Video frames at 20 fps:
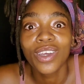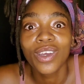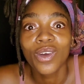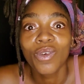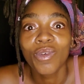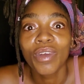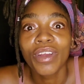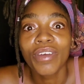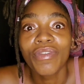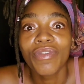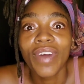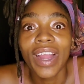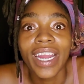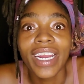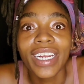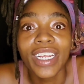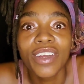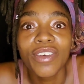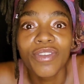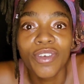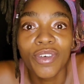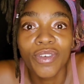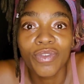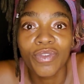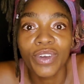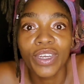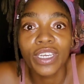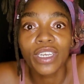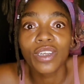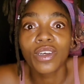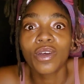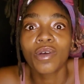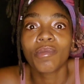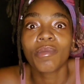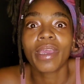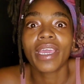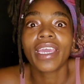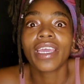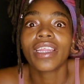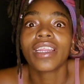We're fighting for freedom,
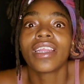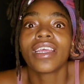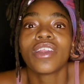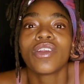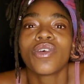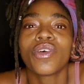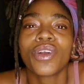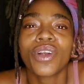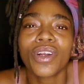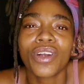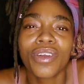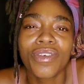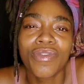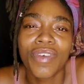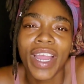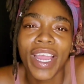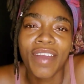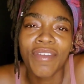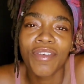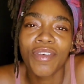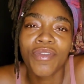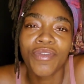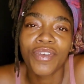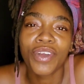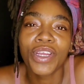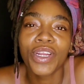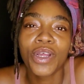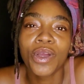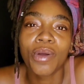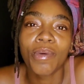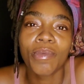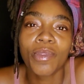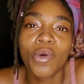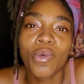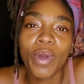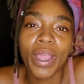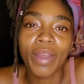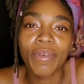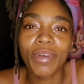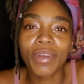and in order to fight for freedom, the
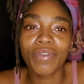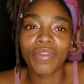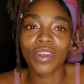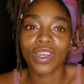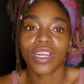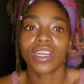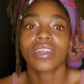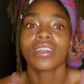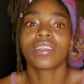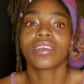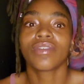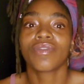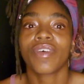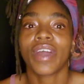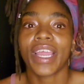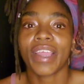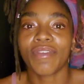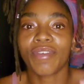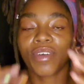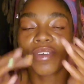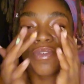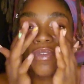way we've learned to fight for